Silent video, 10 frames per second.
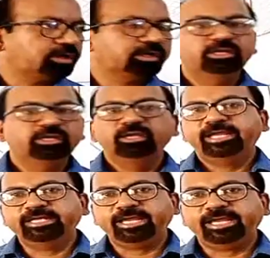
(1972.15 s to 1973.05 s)
in the
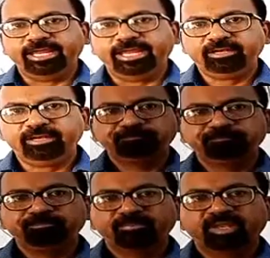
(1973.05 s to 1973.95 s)
air.
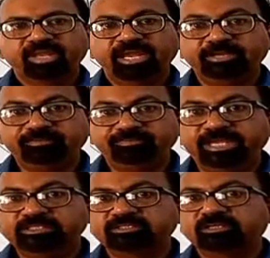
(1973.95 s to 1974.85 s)
It means
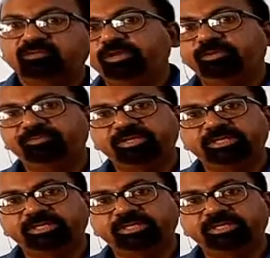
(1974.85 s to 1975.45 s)
more humidity.